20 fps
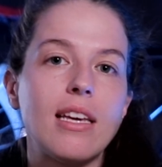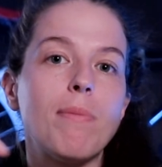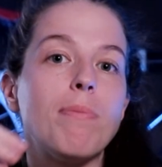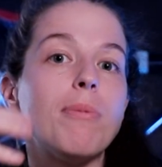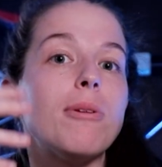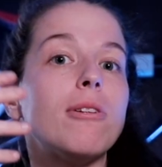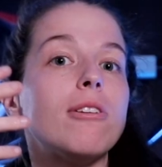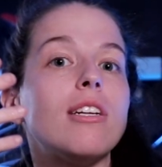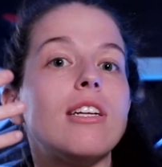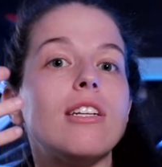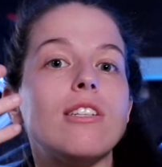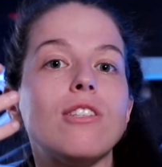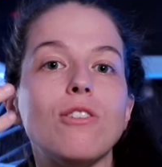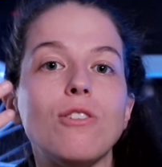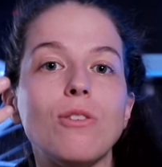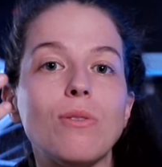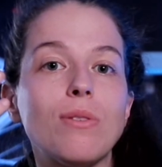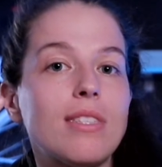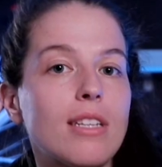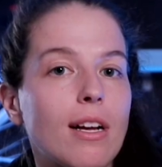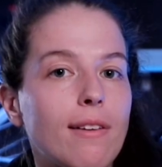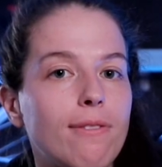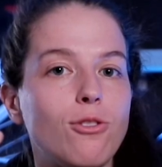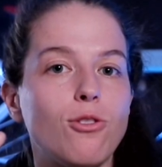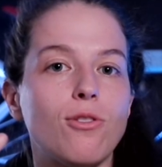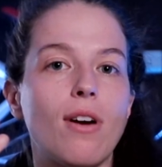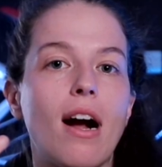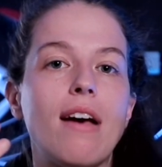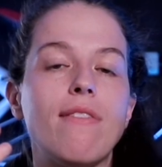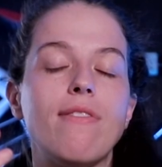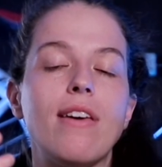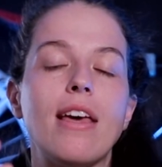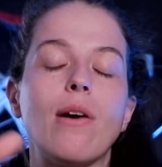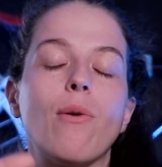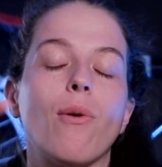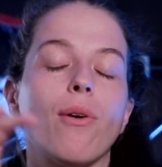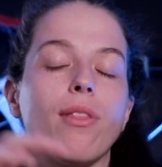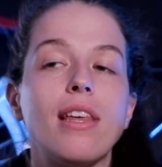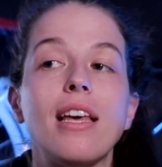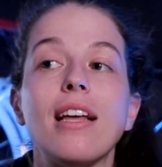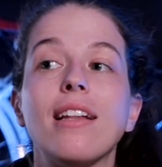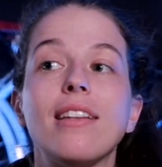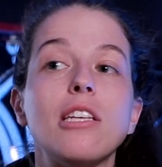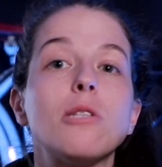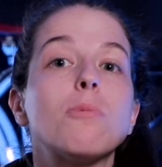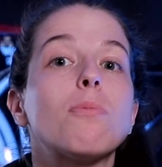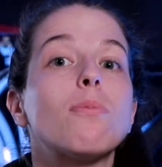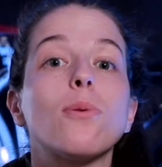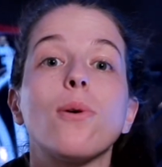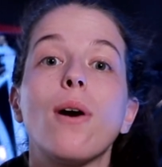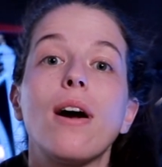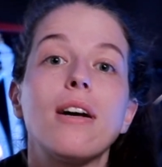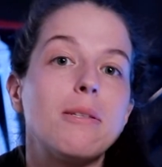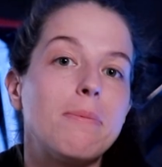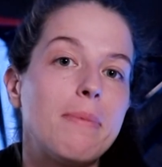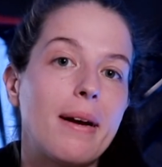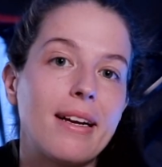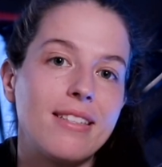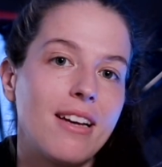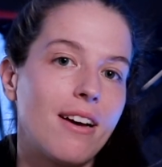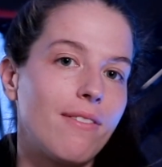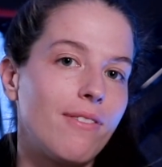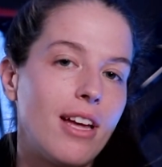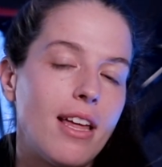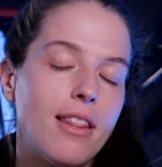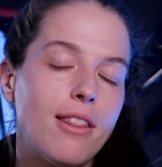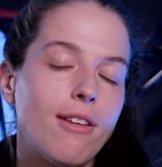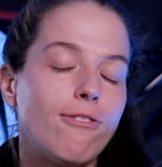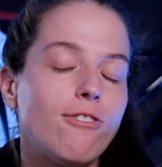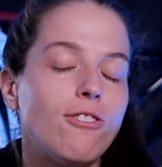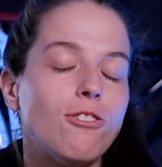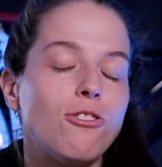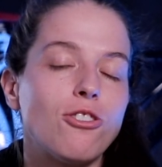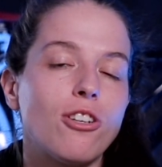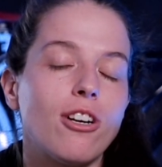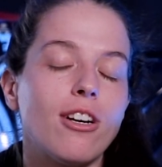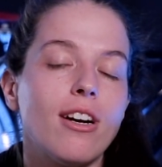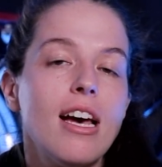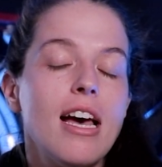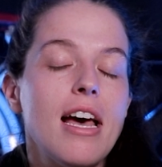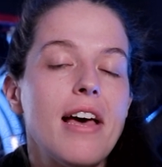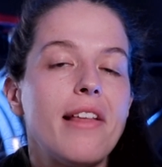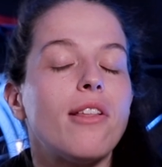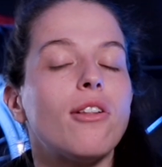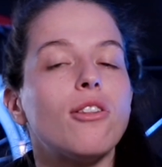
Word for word: the ability to do self-driving or the at least prospect of it in the future,